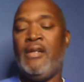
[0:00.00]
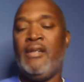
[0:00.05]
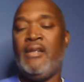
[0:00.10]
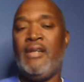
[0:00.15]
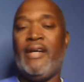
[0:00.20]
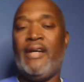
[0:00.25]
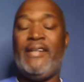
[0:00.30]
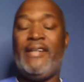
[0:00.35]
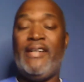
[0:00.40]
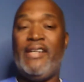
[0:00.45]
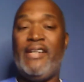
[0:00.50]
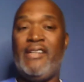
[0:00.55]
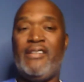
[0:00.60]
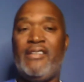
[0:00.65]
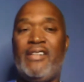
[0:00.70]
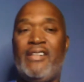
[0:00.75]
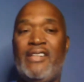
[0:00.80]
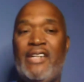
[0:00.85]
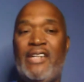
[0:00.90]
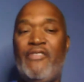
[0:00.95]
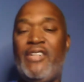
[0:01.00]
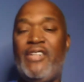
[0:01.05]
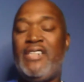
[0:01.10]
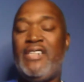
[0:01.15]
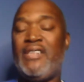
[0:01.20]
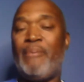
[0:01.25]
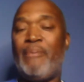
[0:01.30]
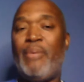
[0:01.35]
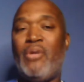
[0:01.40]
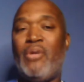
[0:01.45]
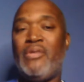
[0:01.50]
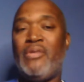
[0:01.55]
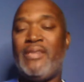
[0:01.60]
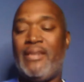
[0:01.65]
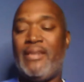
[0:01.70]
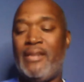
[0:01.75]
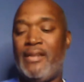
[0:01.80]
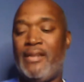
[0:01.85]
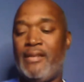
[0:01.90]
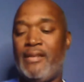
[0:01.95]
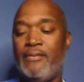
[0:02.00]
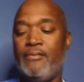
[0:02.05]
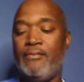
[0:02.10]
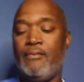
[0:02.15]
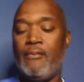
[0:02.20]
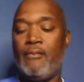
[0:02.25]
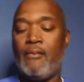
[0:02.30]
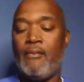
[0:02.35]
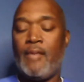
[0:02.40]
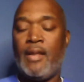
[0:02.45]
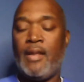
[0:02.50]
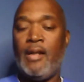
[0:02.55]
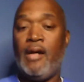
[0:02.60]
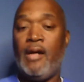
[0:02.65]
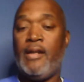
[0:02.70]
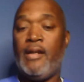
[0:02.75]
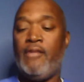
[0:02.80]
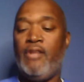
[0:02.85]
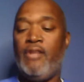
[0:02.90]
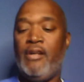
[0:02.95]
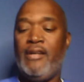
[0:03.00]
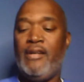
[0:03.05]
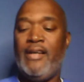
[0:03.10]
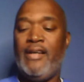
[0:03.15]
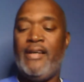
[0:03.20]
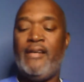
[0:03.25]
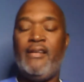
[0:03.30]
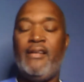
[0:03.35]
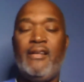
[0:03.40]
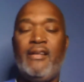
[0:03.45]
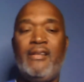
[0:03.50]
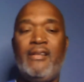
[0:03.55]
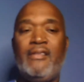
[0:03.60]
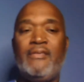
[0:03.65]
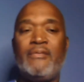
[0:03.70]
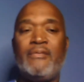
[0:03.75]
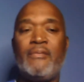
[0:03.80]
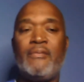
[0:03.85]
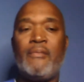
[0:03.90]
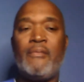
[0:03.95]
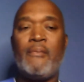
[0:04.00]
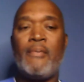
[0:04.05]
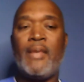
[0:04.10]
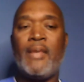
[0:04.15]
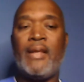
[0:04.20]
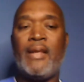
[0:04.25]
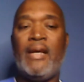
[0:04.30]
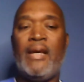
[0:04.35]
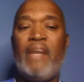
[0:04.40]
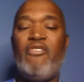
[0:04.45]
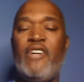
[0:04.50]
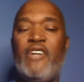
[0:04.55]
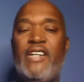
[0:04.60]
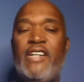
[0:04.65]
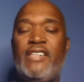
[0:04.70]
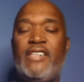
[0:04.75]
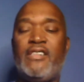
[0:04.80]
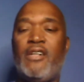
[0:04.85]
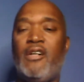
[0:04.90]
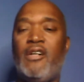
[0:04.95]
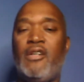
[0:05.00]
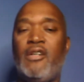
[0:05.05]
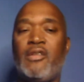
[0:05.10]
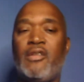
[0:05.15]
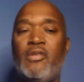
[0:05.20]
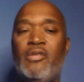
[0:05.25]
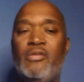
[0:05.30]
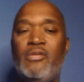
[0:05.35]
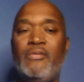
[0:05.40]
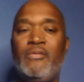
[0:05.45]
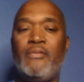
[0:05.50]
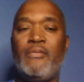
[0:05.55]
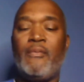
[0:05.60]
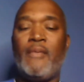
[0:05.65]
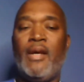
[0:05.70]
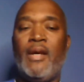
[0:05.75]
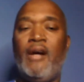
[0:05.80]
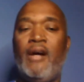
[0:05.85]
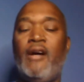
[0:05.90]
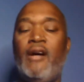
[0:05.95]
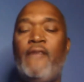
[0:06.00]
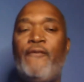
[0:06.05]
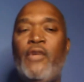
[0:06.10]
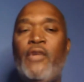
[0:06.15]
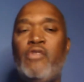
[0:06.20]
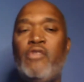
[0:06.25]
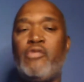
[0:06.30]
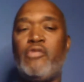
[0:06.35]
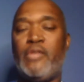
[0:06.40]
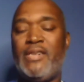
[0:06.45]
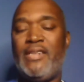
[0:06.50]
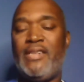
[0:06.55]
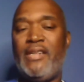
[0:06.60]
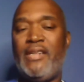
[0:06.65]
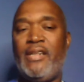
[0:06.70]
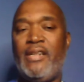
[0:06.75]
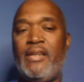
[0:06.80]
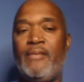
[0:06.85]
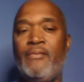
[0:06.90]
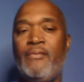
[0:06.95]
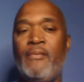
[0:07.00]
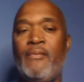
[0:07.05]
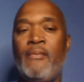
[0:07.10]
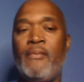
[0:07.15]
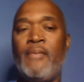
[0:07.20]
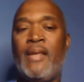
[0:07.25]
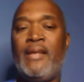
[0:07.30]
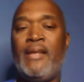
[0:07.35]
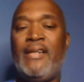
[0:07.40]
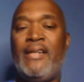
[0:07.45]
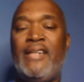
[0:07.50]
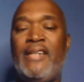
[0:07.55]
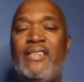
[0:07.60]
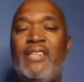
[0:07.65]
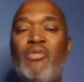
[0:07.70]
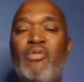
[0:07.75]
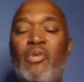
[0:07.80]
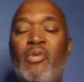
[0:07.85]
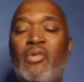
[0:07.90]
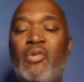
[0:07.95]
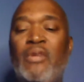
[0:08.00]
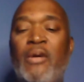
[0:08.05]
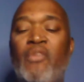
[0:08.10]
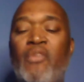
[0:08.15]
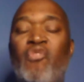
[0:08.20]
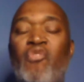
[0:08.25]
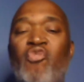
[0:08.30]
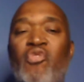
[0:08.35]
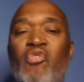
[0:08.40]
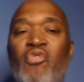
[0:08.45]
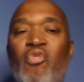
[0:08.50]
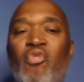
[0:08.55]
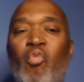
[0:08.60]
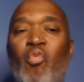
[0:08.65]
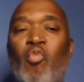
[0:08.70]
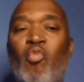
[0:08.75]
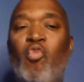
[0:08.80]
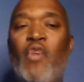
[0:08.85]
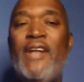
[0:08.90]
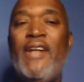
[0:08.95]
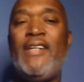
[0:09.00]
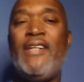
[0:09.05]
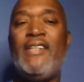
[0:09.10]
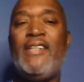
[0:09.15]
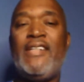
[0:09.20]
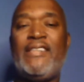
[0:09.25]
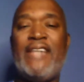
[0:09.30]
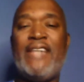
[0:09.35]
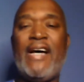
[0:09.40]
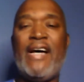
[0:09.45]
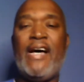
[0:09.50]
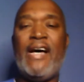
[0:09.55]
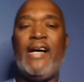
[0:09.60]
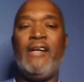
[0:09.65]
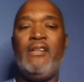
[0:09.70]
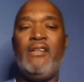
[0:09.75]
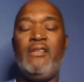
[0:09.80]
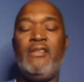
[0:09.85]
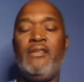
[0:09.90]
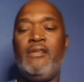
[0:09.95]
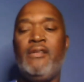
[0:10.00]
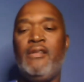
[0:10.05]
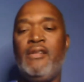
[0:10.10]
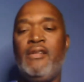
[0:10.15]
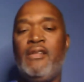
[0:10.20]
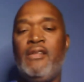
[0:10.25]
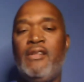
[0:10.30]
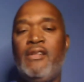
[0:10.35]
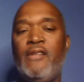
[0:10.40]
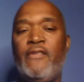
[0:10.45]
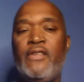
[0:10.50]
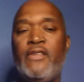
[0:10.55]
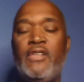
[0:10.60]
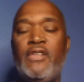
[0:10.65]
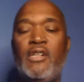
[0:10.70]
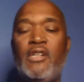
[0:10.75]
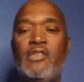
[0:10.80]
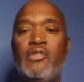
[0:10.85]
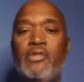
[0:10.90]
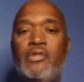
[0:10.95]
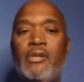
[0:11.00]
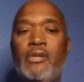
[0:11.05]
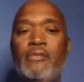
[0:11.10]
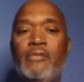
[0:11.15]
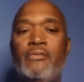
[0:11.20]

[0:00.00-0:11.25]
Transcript: And then they released a post saying, I read this article, her folks was saying that she was ready to die for Donald Trump.